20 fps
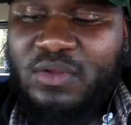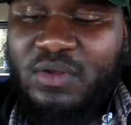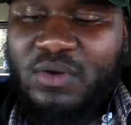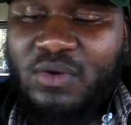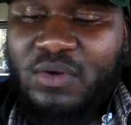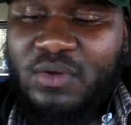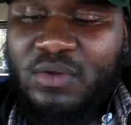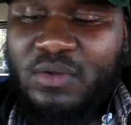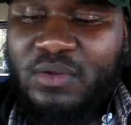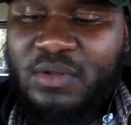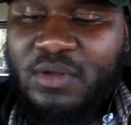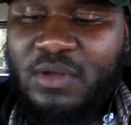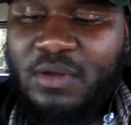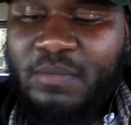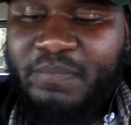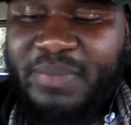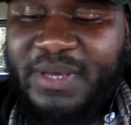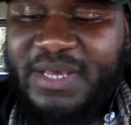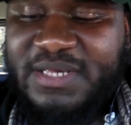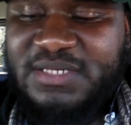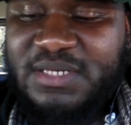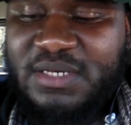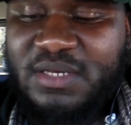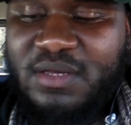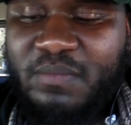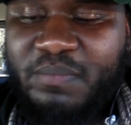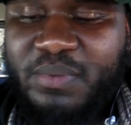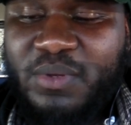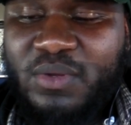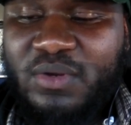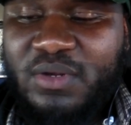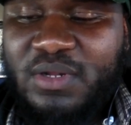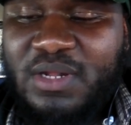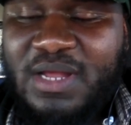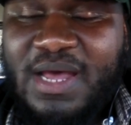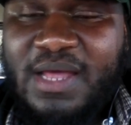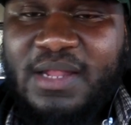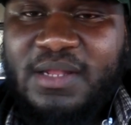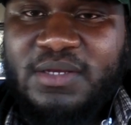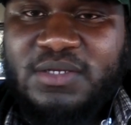on the basic computer
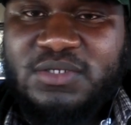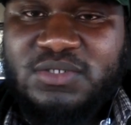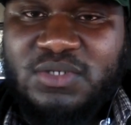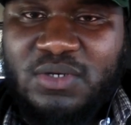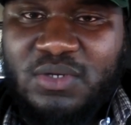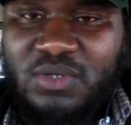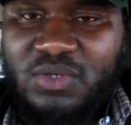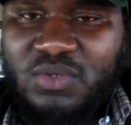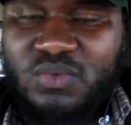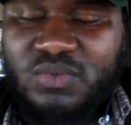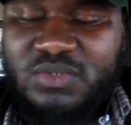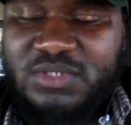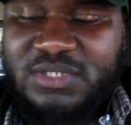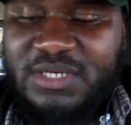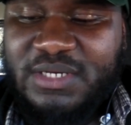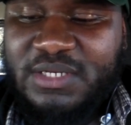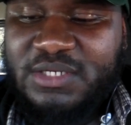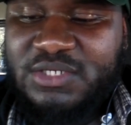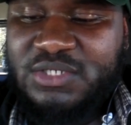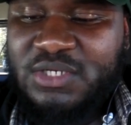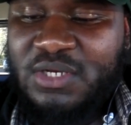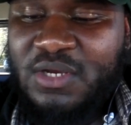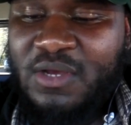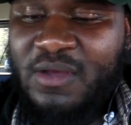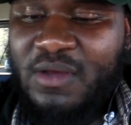knowledge or usage.